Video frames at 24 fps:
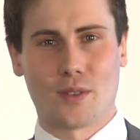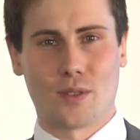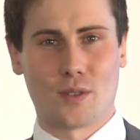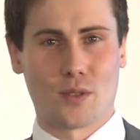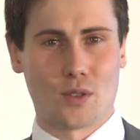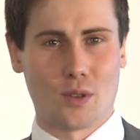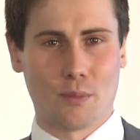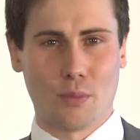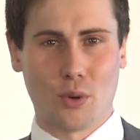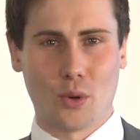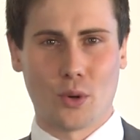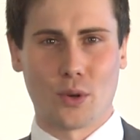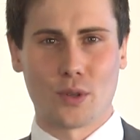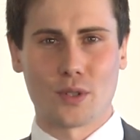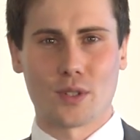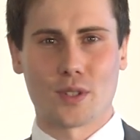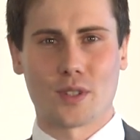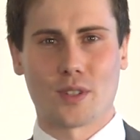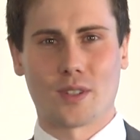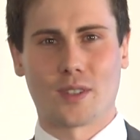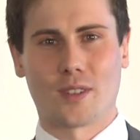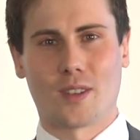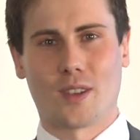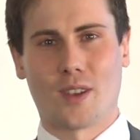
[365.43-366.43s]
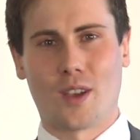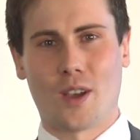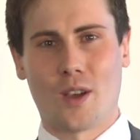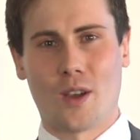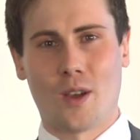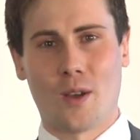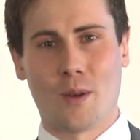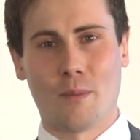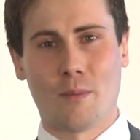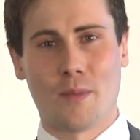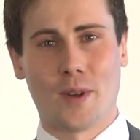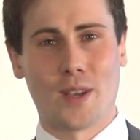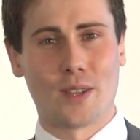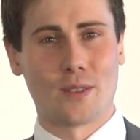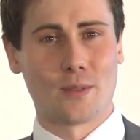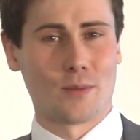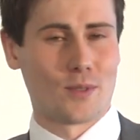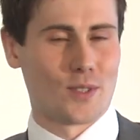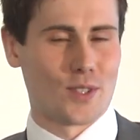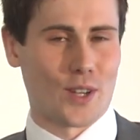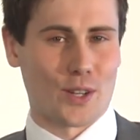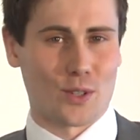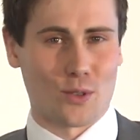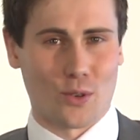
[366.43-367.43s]
supports my
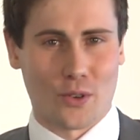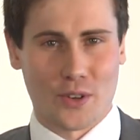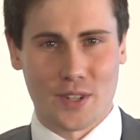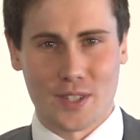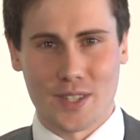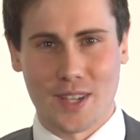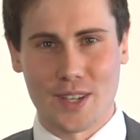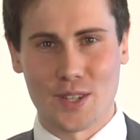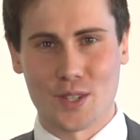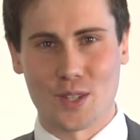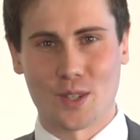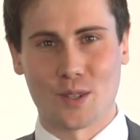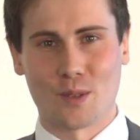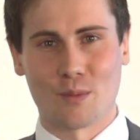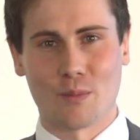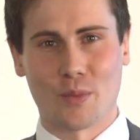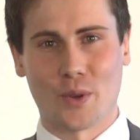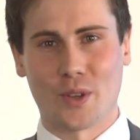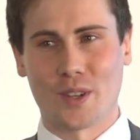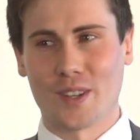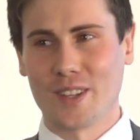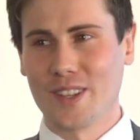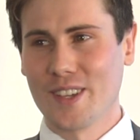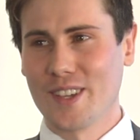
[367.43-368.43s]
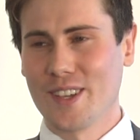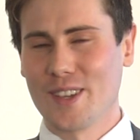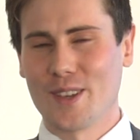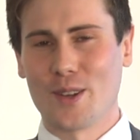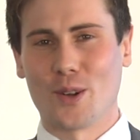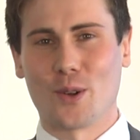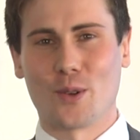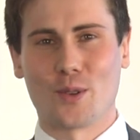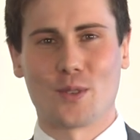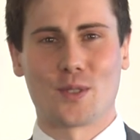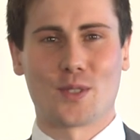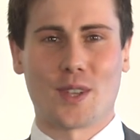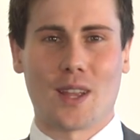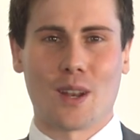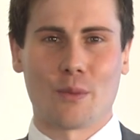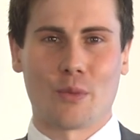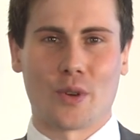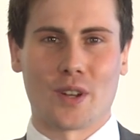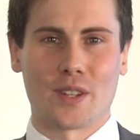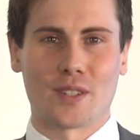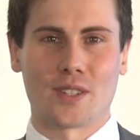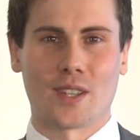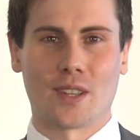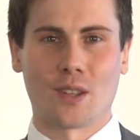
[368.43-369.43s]
sexual orientation, but
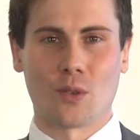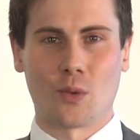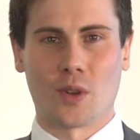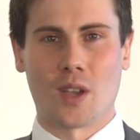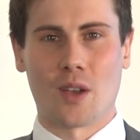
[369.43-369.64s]
celebrates it.